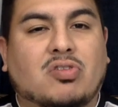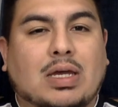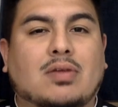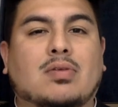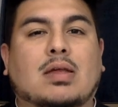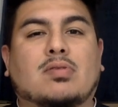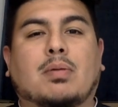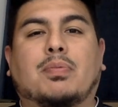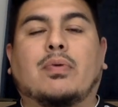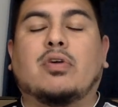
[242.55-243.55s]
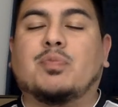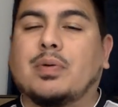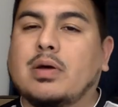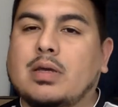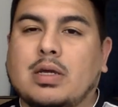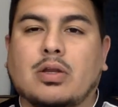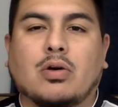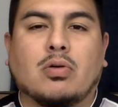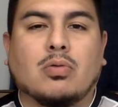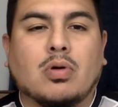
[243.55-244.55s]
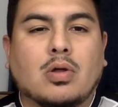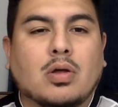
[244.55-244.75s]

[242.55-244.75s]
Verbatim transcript: stances at some points, but you know,